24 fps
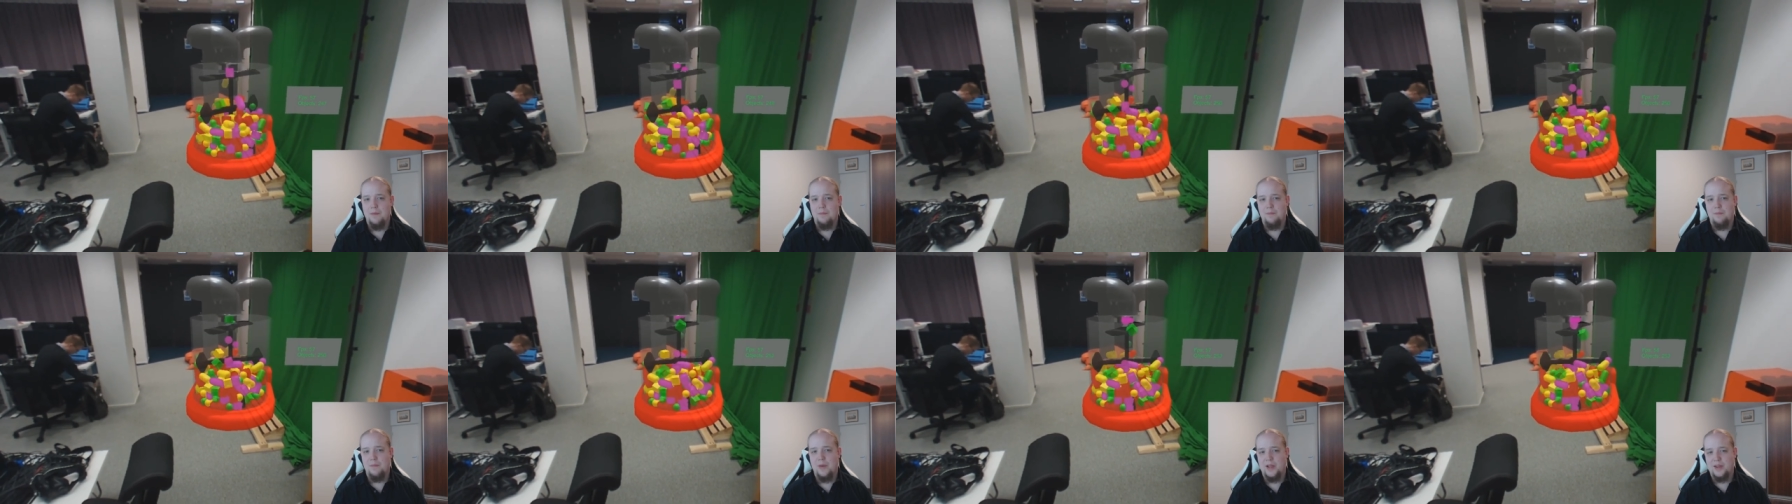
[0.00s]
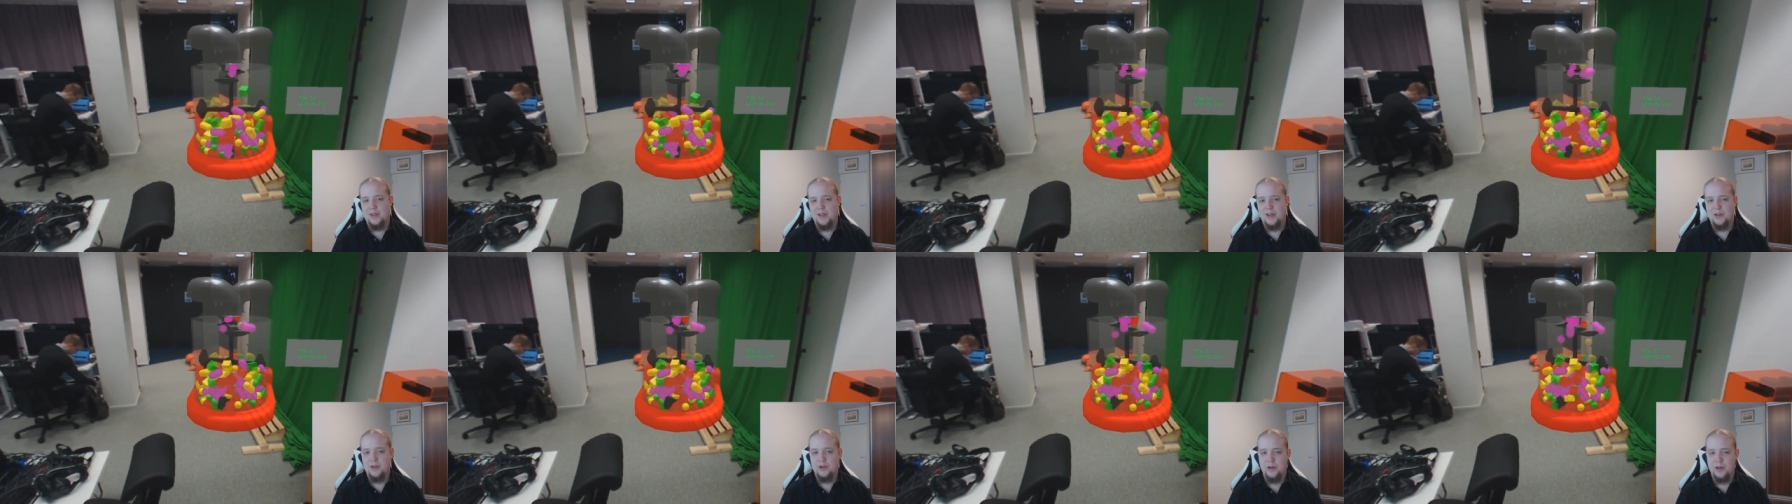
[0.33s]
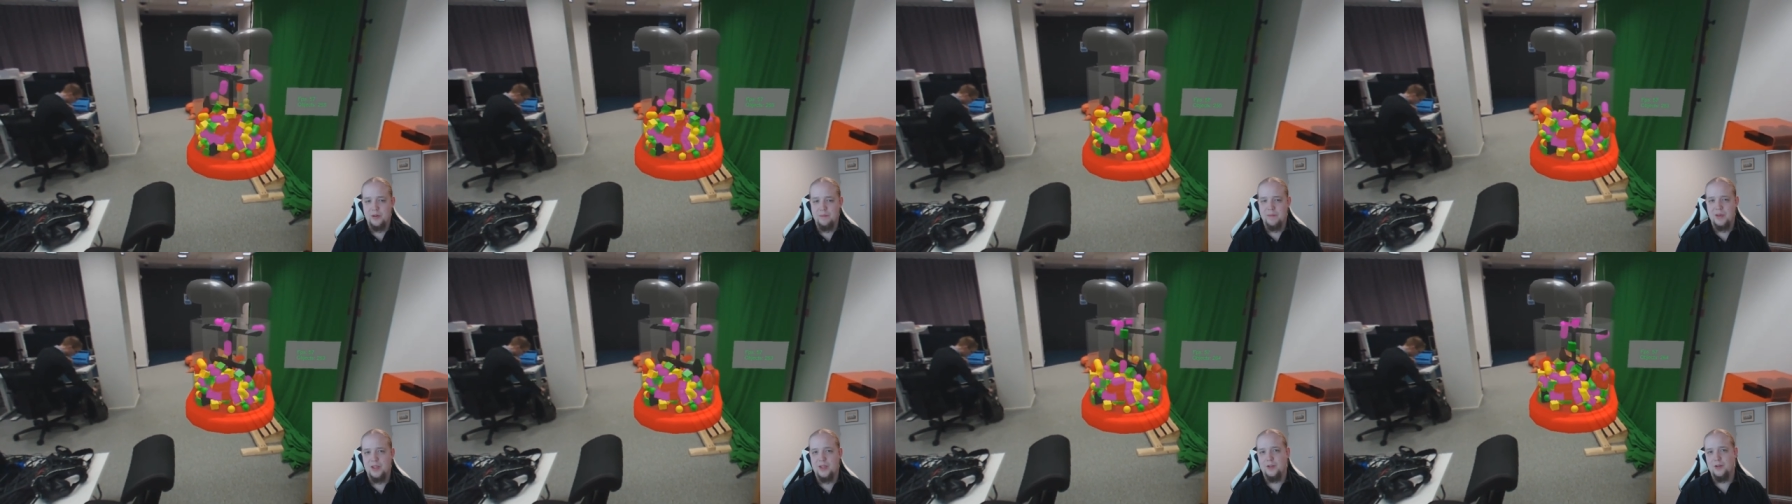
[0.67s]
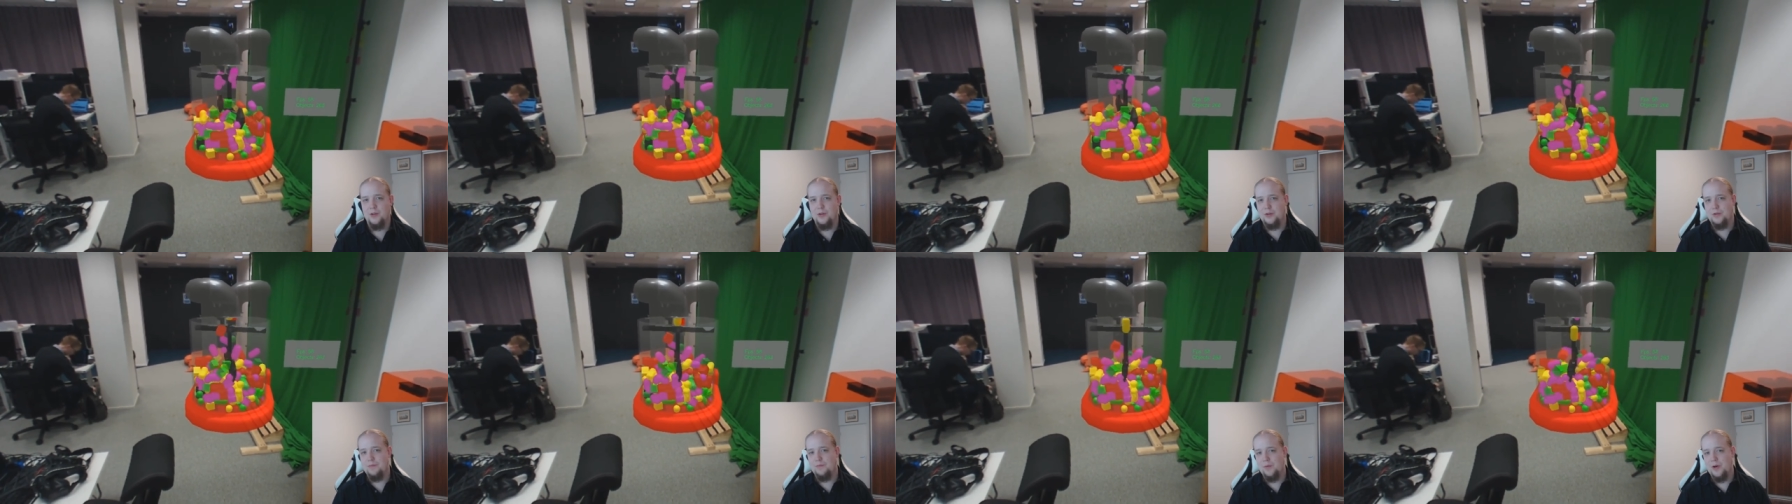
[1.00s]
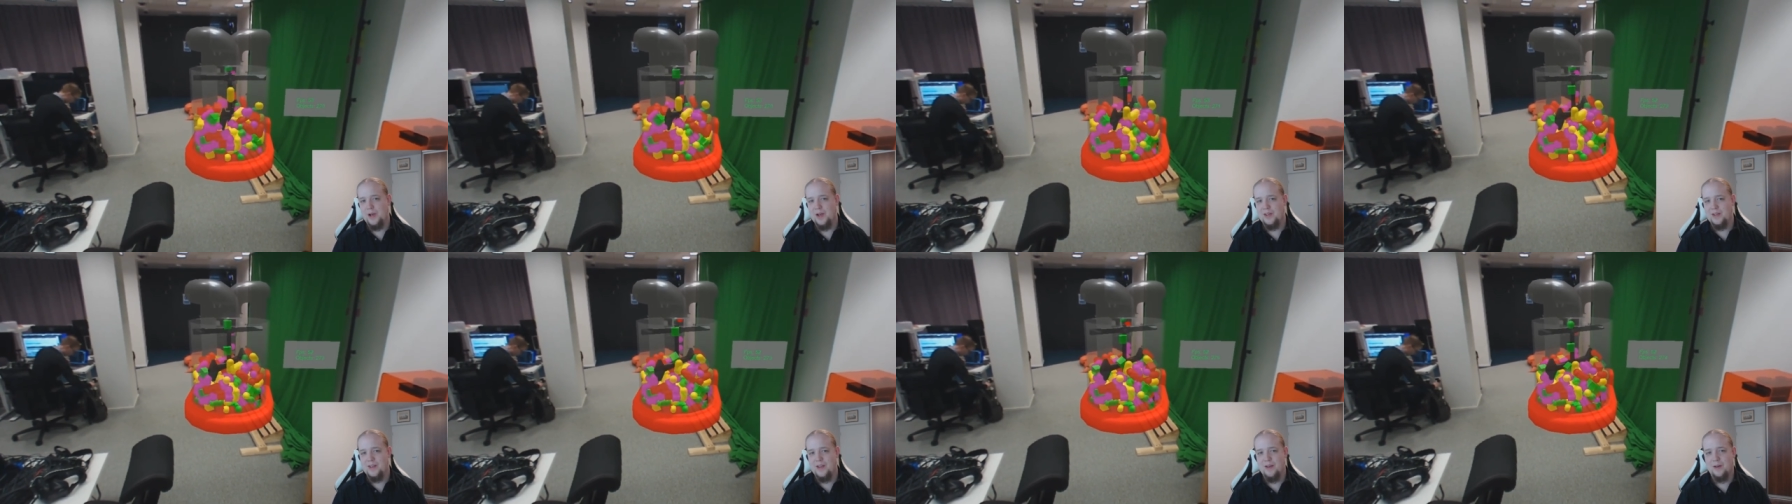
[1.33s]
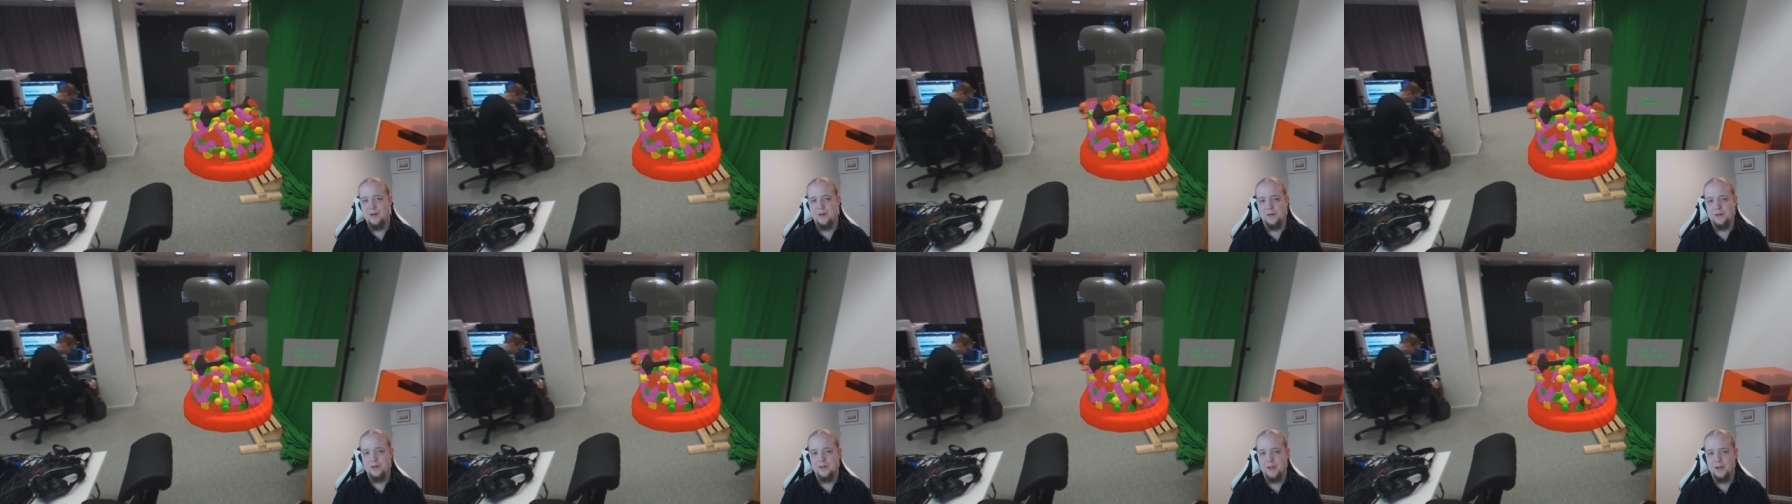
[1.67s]
But it shouldn't be too surprising,
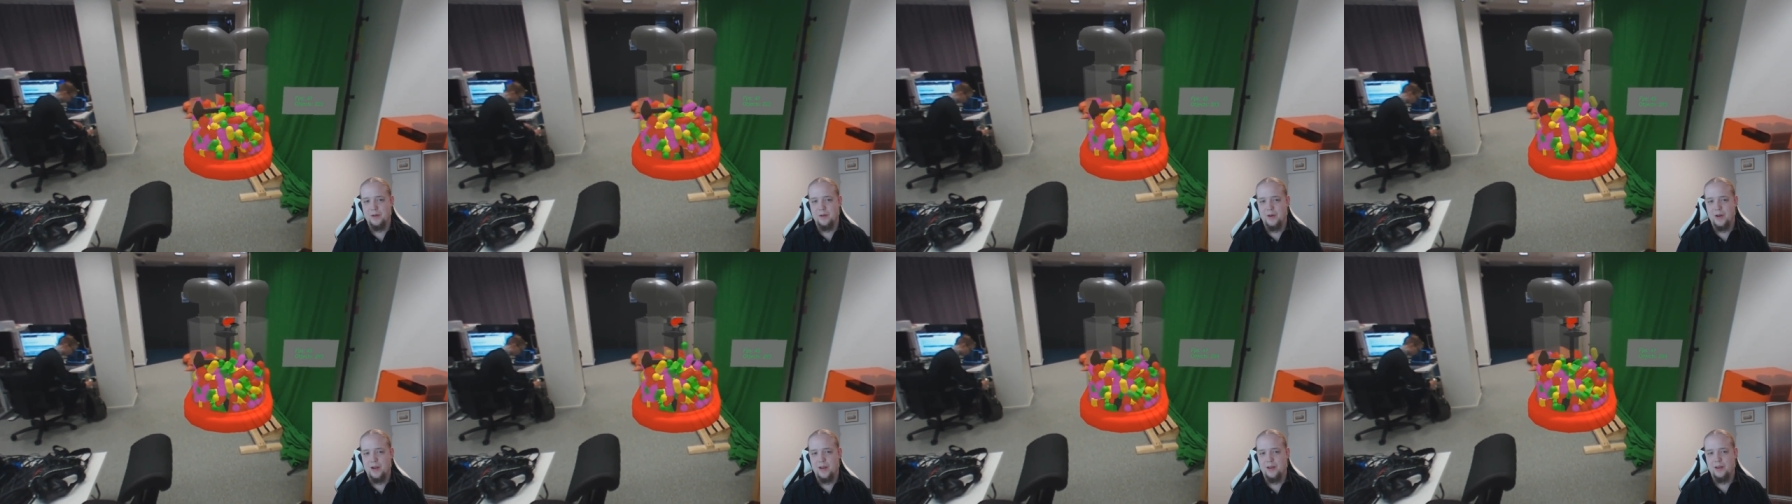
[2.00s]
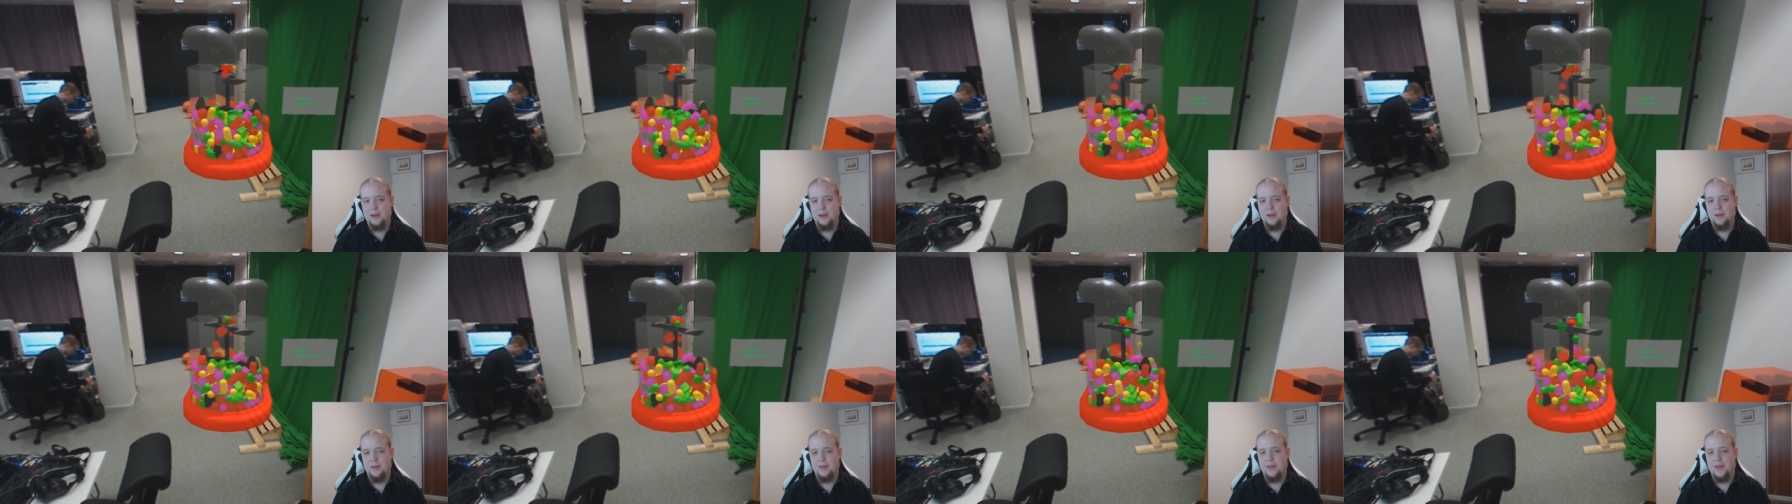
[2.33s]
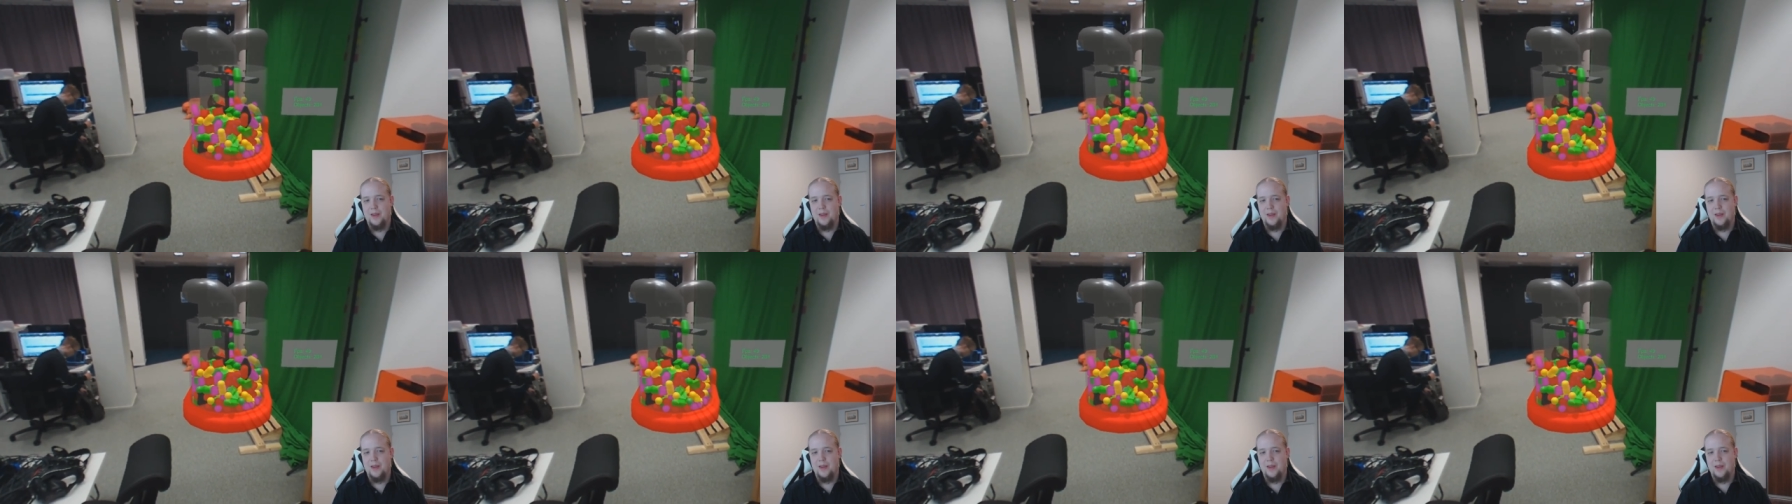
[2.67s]
considering